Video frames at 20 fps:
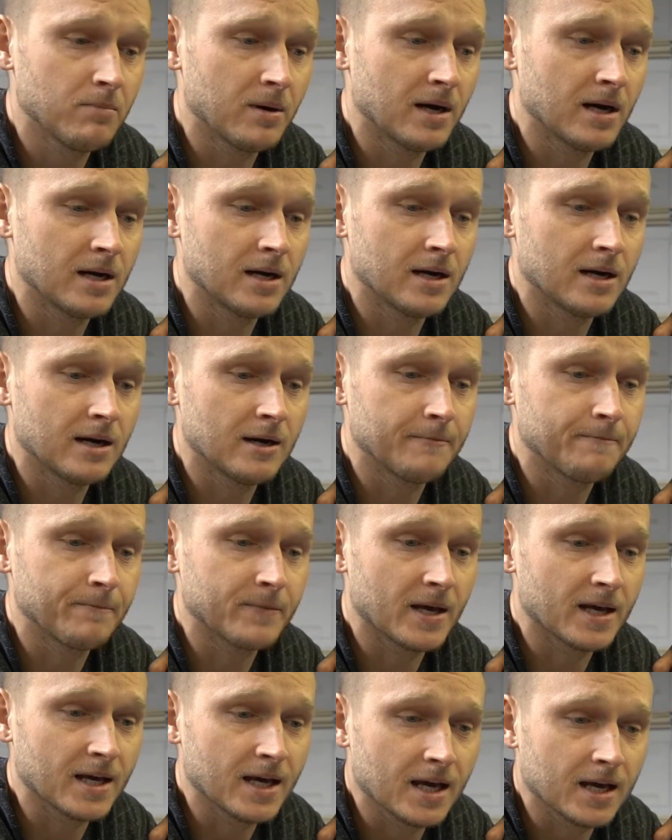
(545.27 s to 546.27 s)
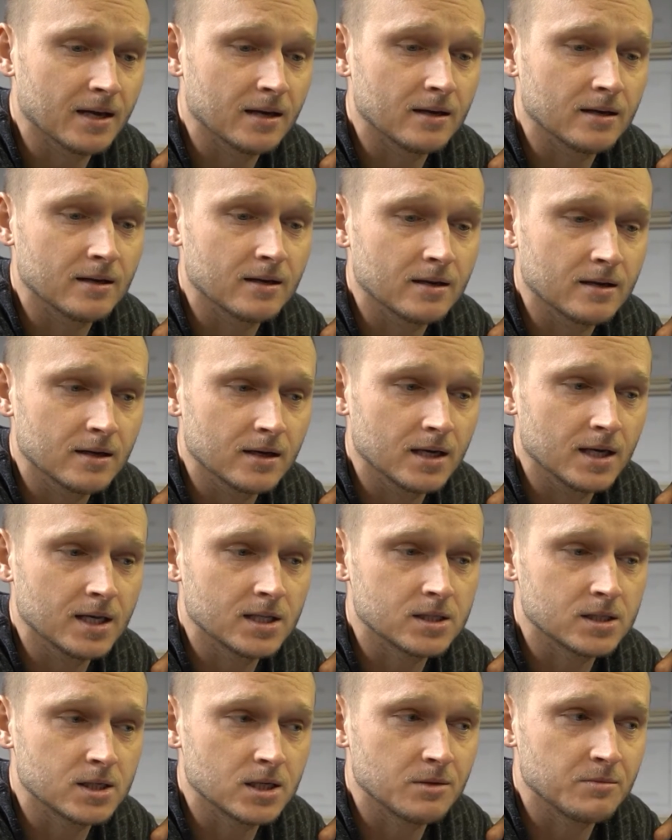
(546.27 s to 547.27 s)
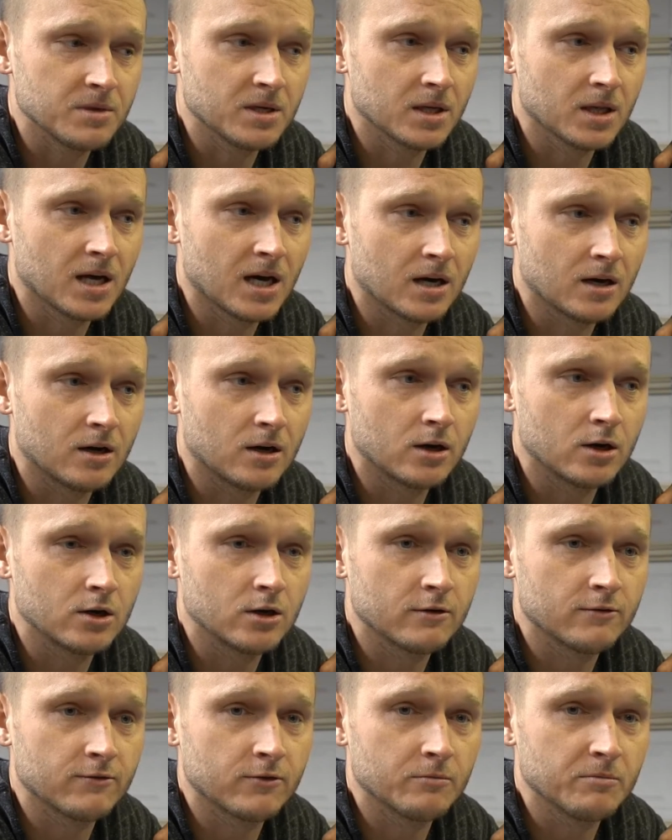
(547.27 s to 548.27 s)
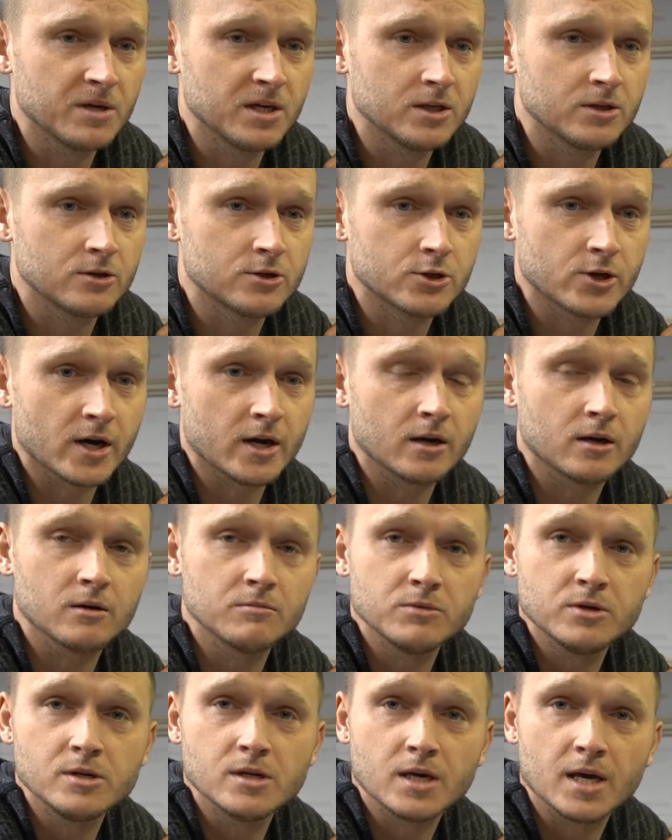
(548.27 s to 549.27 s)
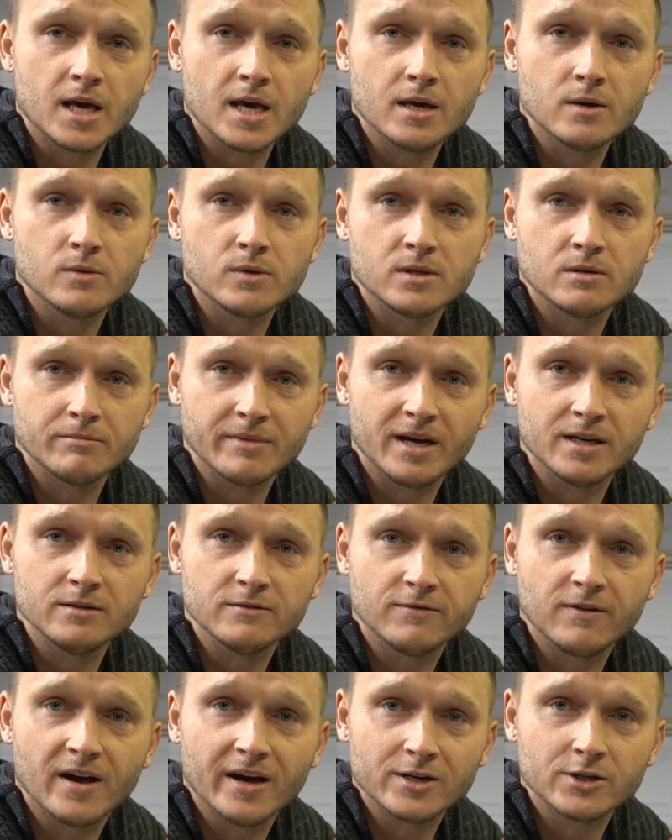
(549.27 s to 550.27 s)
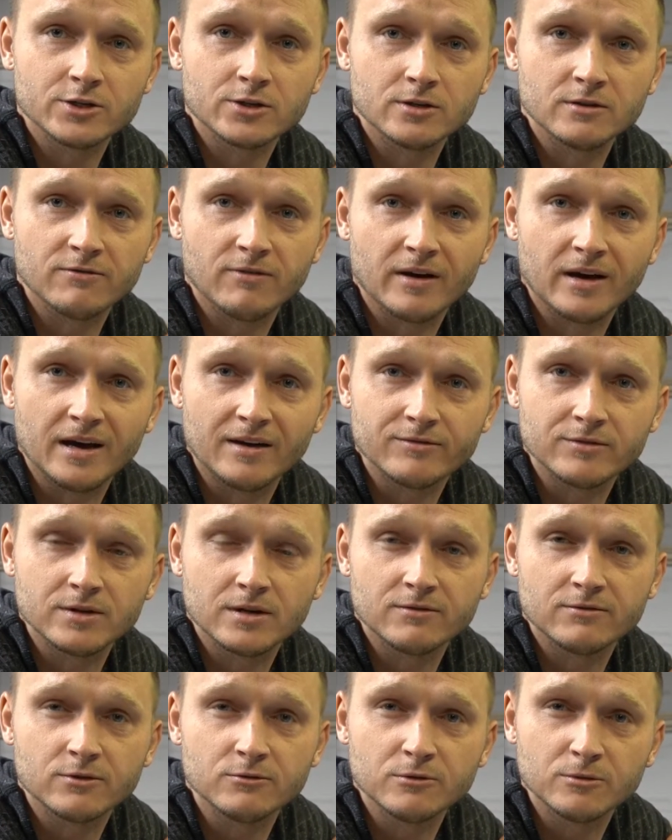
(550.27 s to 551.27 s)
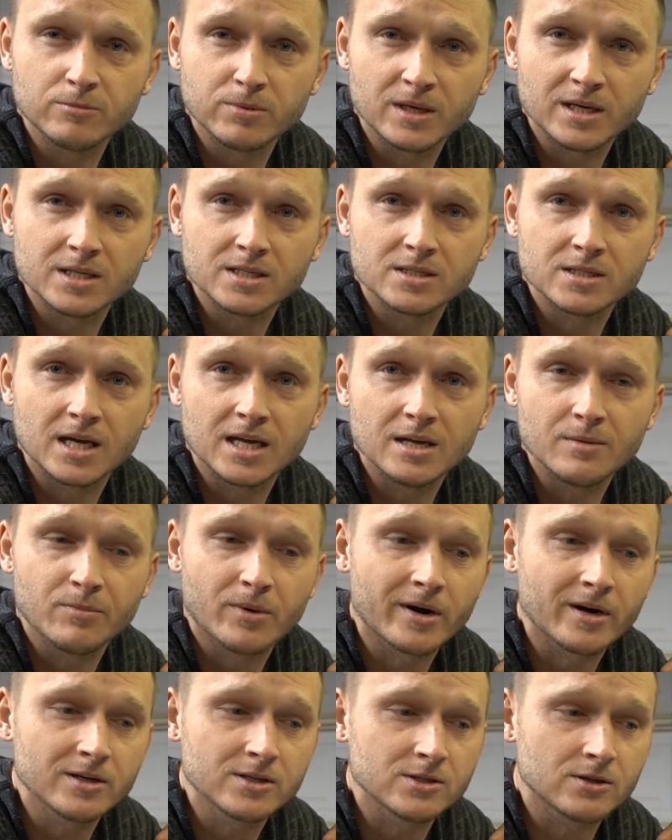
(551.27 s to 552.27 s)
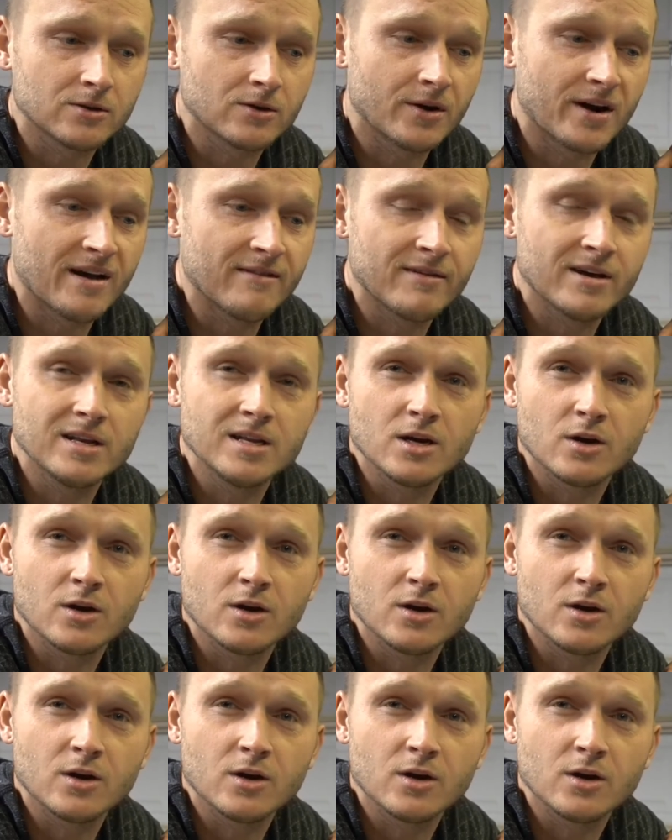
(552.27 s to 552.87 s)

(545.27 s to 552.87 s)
But again, it's going to be a lot harder for me to try to communicate with the manufacturer if I have to ever replace any parts or have any